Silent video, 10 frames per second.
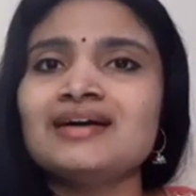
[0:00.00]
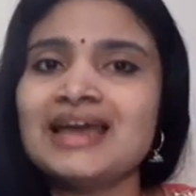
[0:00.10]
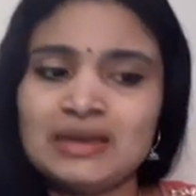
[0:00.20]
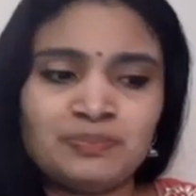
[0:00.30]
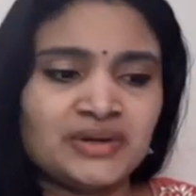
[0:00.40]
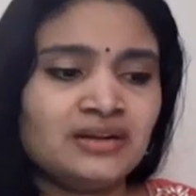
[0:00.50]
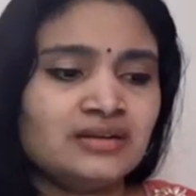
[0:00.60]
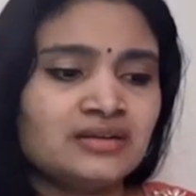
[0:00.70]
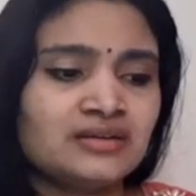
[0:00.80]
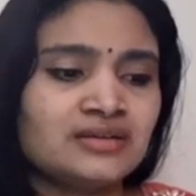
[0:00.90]
April,
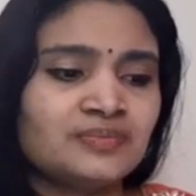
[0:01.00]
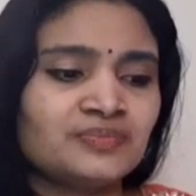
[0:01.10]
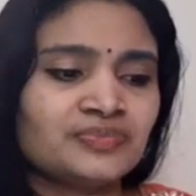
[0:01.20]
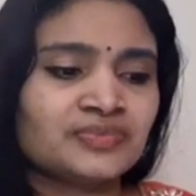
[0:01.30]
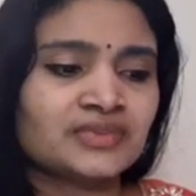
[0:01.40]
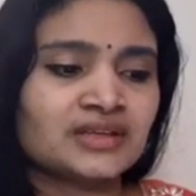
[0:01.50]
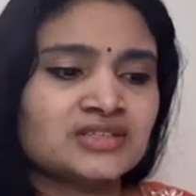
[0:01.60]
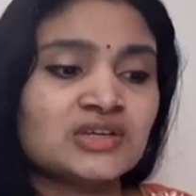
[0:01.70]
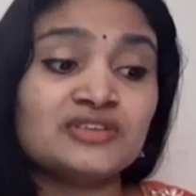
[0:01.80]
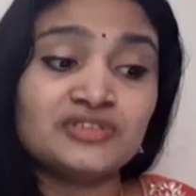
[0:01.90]

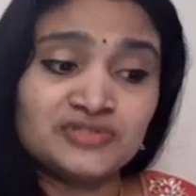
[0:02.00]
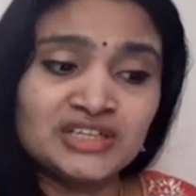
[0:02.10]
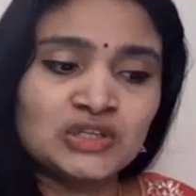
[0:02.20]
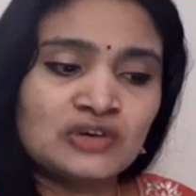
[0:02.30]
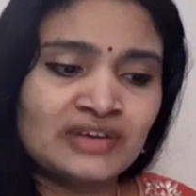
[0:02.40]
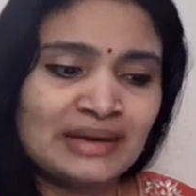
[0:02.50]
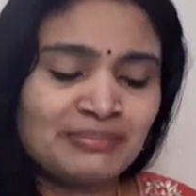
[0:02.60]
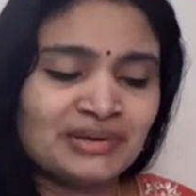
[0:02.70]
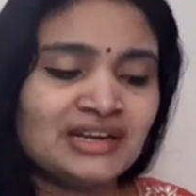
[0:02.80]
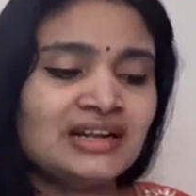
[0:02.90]
sorry, 15th of
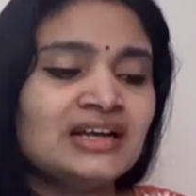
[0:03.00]
April.